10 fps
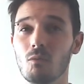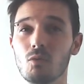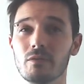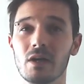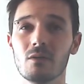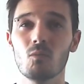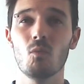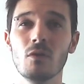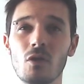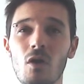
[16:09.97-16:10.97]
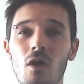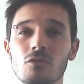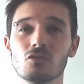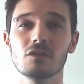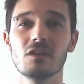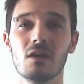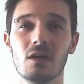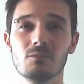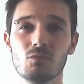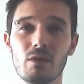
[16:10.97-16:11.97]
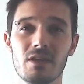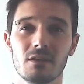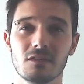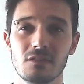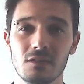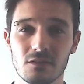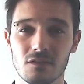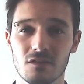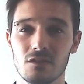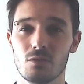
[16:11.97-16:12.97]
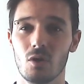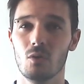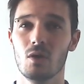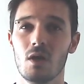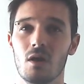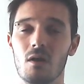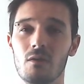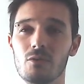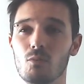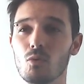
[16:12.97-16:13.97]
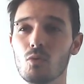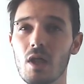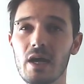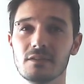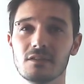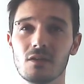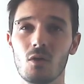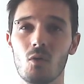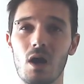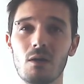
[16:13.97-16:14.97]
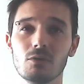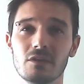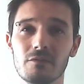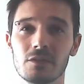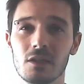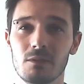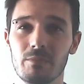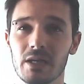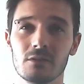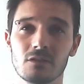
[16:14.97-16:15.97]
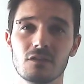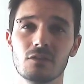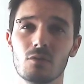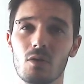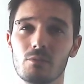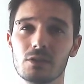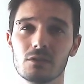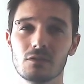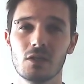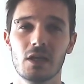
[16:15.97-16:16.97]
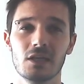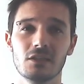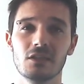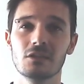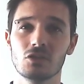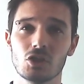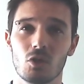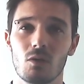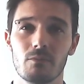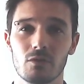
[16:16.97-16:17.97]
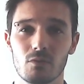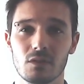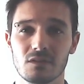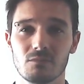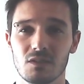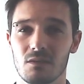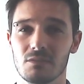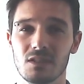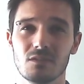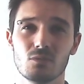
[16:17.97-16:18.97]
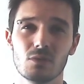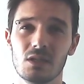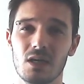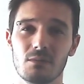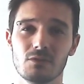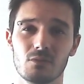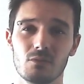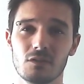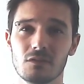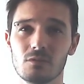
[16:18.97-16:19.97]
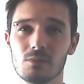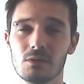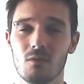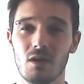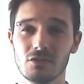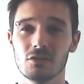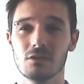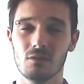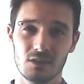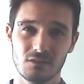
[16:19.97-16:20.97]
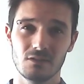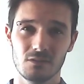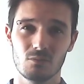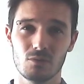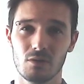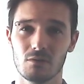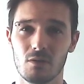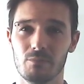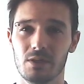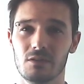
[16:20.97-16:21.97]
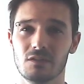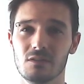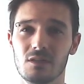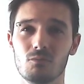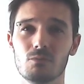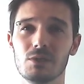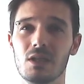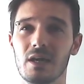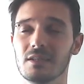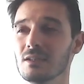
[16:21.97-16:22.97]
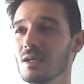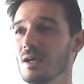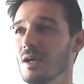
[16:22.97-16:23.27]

we've got it 100 times without seeing a zero on the roulette. So I would definitely bet on a zero because it didn't show up for quite some time. That's really absolutely stupid. Or actually, no, that's not the real comparison. That would be like,